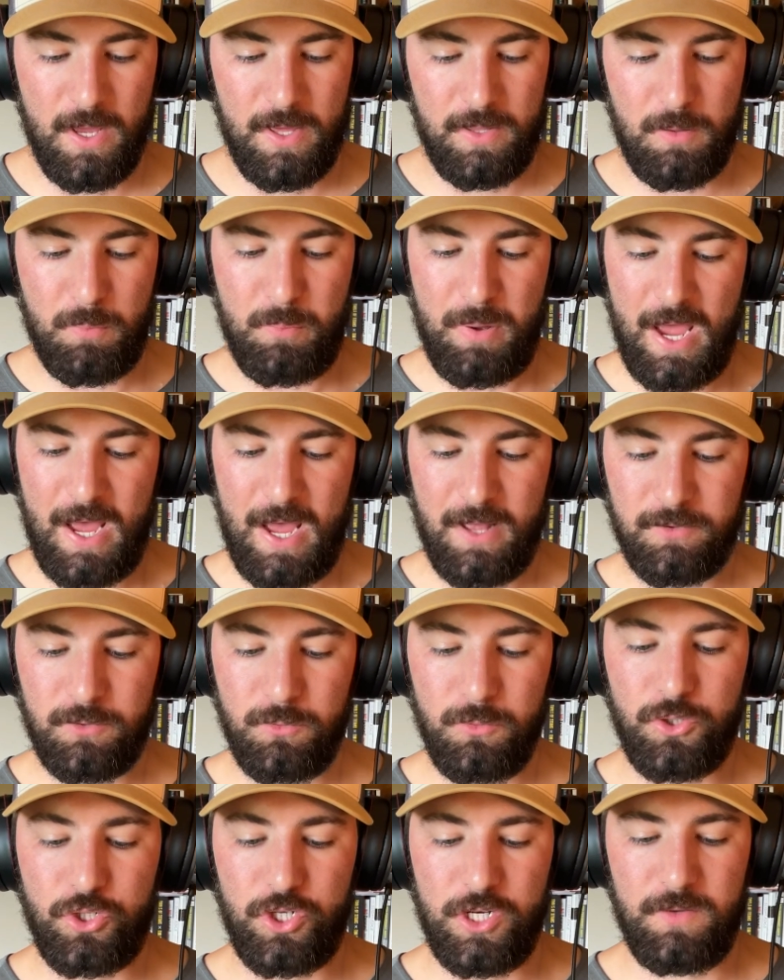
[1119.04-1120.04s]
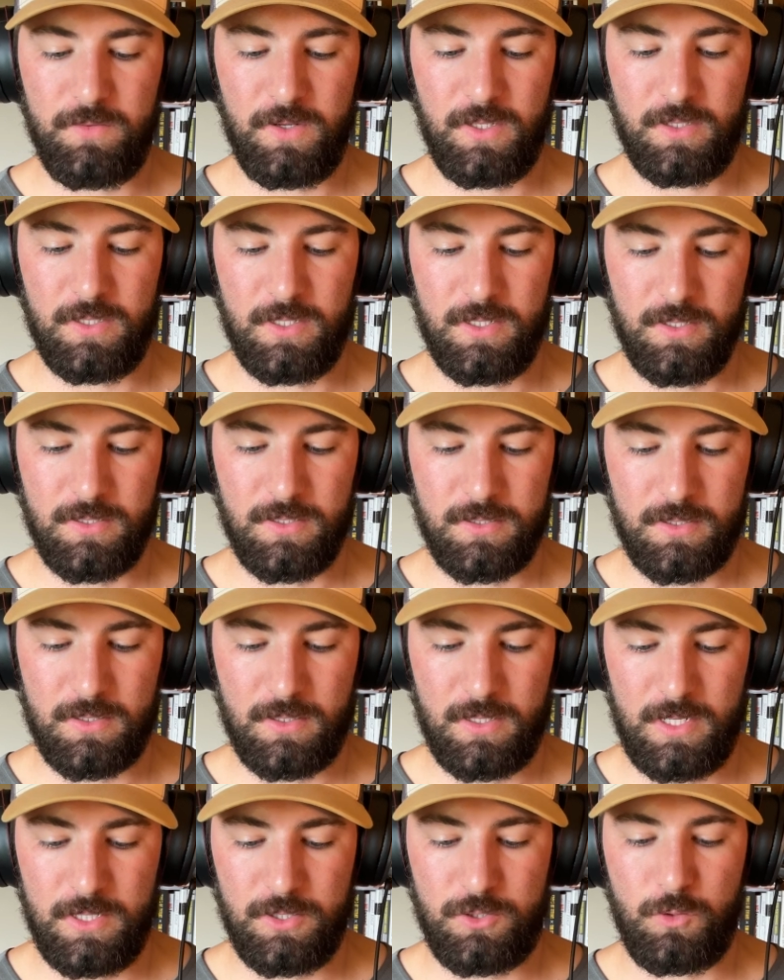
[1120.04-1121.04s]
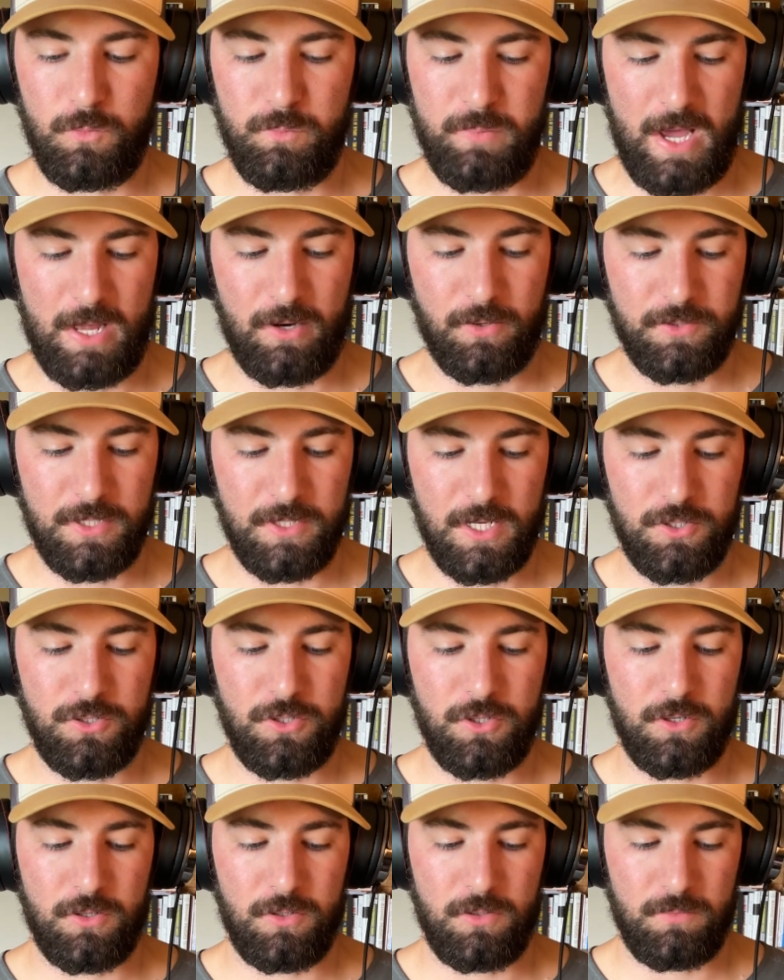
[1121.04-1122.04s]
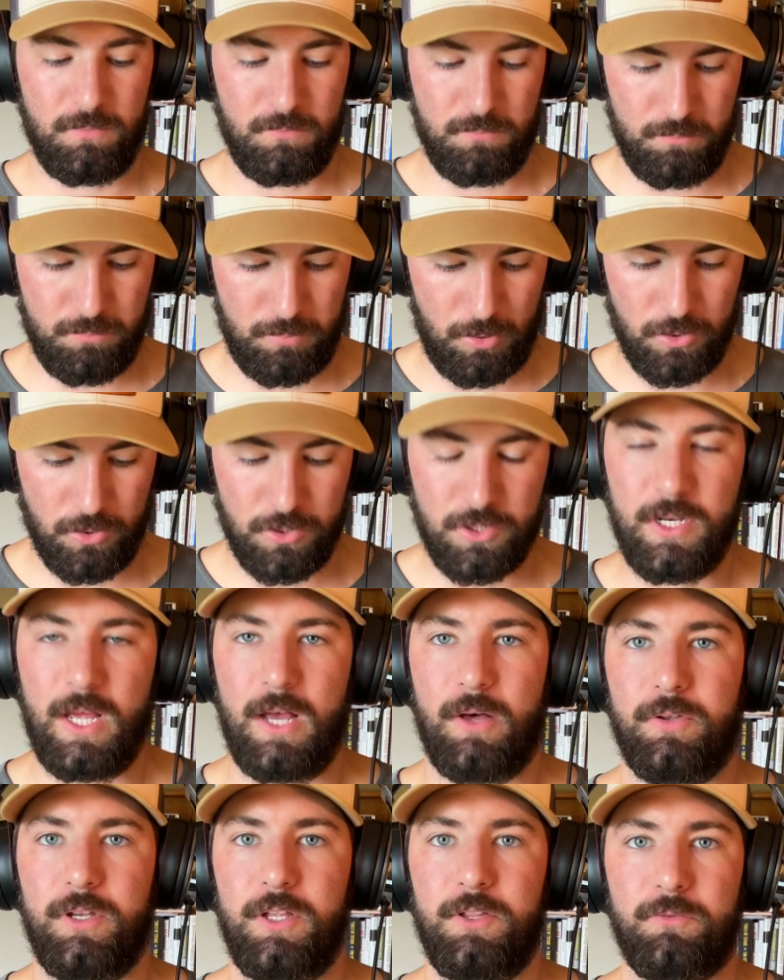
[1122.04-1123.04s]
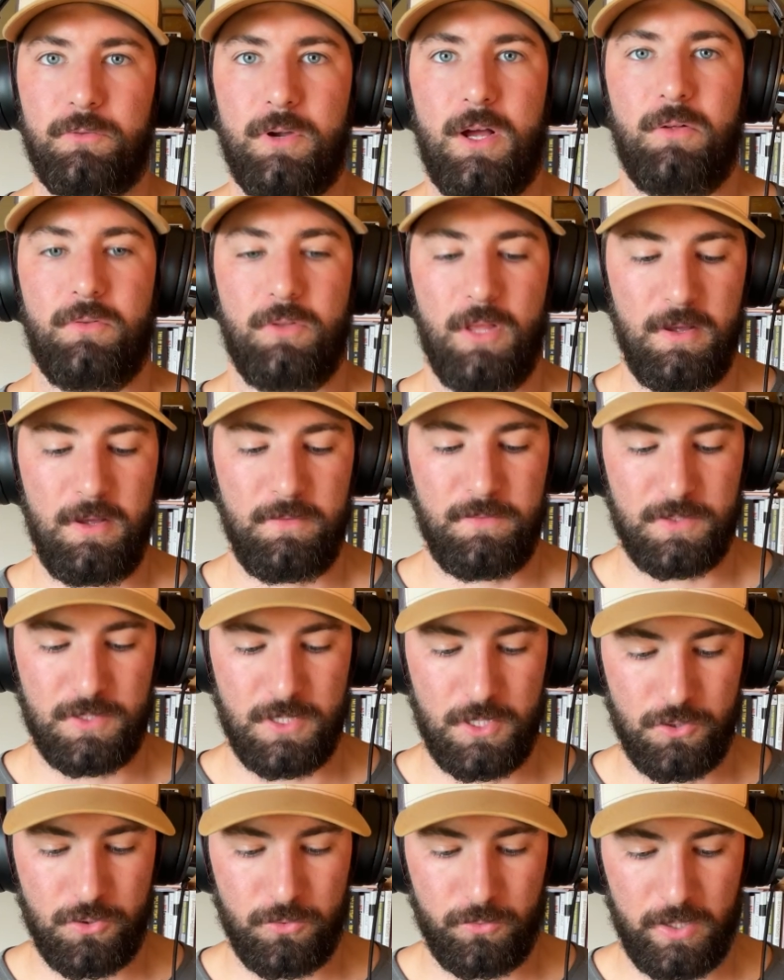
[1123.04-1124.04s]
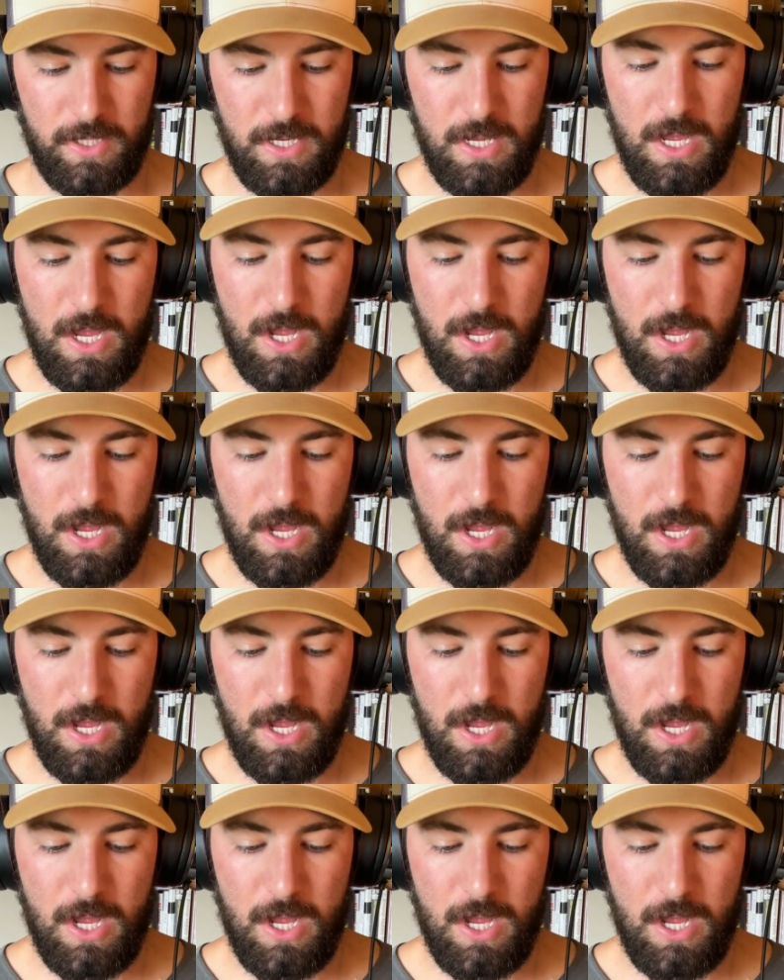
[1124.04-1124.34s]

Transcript: The path to achieving this is to battle test your personality throughout life, essentially.